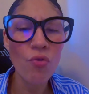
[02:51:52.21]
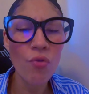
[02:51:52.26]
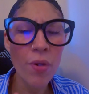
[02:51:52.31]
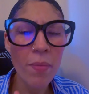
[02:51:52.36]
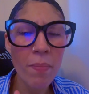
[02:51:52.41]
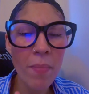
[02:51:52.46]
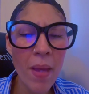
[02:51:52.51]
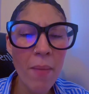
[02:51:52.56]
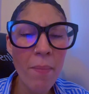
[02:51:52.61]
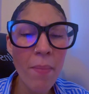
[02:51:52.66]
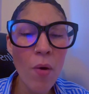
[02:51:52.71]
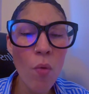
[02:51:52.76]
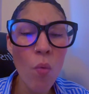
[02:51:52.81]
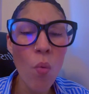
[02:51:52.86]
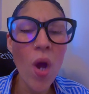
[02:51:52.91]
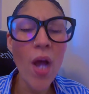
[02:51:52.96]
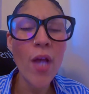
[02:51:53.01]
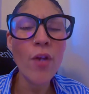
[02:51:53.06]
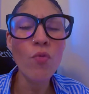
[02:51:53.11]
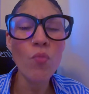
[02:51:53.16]

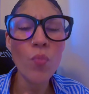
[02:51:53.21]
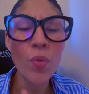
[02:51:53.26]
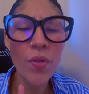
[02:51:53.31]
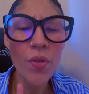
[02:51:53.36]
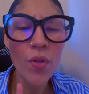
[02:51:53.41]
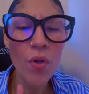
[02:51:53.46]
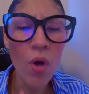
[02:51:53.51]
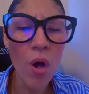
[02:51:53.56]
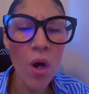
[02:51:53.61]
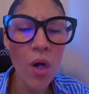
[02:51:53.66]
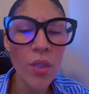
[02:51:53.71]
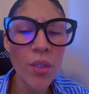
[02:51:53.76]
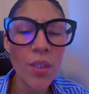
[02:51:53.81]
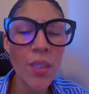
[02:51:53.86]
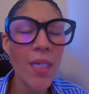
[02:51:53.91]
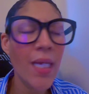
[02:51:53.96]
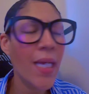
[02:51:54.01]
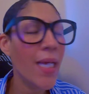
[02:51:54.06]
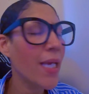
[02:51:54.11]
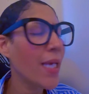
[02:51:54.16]
Remember, one with
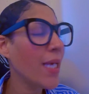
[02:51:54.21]
God